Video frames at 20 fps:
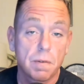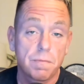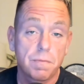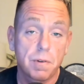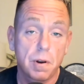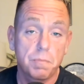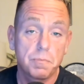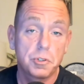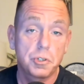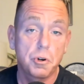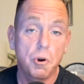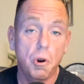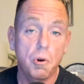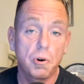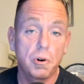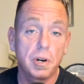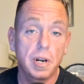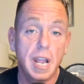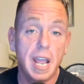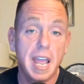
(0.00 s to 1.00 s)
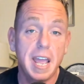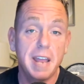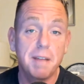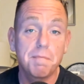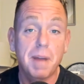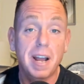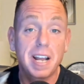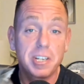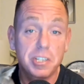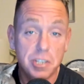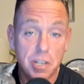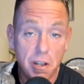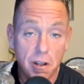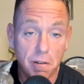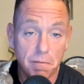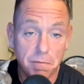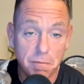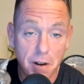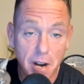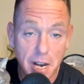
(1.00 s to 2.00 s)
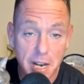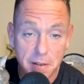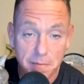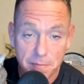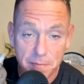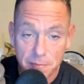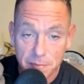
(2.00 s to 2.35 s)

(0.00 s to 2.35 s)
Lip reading: from Schroeder and myself, right?